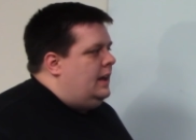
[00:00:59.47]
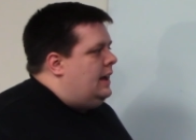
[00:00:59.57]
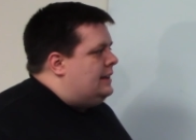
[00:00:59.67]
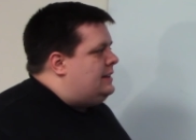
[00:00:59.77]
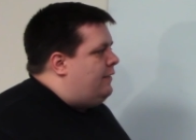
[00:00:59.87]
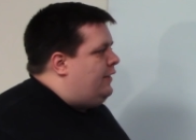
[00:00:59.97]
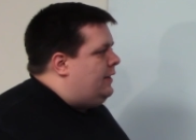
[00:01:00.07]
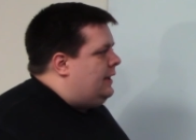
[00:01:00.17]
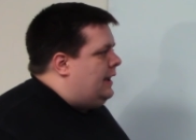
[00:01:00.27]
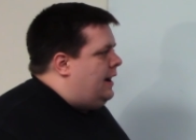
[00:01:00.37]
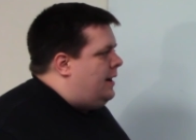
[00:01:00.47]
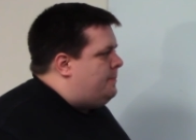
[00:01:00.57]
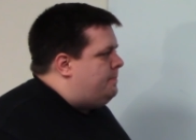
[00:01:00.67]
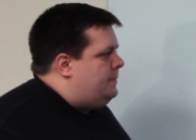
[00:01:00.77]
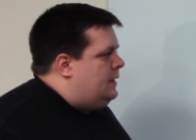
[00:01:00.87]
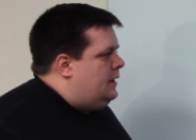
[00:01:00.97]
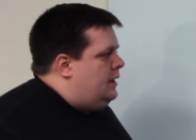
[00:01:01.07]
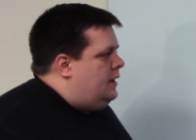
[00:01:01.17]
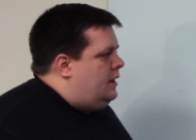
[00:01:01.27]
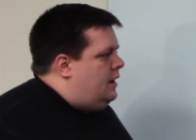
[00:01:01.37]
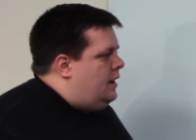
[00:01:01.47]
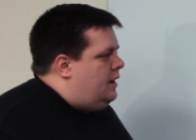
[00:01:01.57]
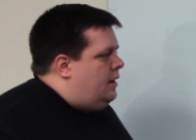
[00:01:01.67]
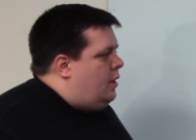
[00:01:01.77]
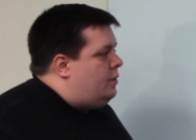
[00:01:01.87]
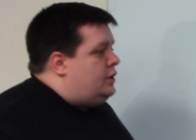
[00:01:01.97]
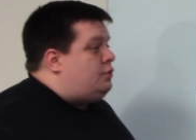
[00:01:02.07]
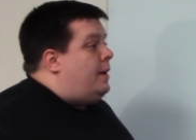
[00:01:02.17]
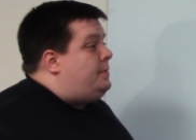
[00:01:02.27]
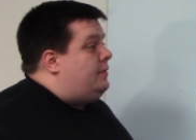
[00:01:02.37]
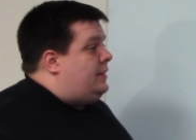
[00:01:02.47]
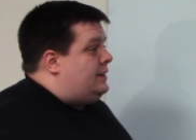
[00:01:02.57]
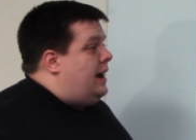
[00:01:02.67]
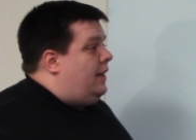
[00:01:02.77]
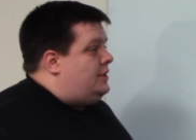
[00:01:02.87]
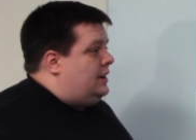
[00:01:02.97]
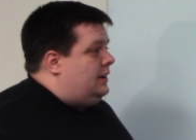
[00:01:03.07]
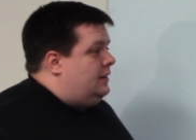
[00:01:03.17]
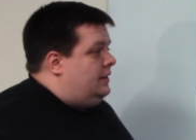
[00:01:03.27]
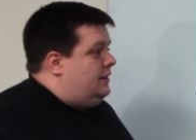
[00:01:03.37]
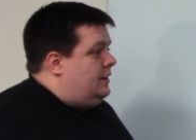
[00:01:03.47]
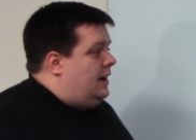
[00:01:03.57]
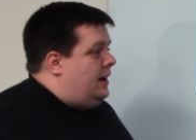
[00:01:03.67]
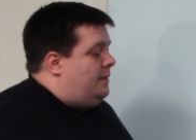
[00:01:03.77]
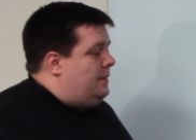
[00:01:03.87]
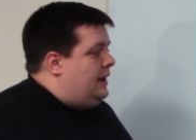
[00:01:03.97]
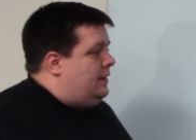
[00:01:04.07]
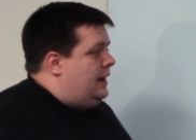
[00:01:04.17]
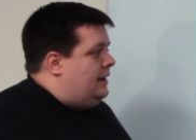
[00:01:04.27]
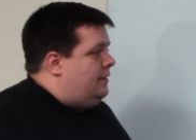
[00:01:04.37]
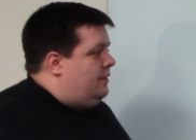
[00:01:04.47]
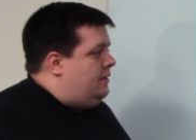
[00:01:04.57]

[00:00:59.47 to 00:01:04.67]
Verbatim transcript: It's definitely um, uh, disruptive technology um, and, and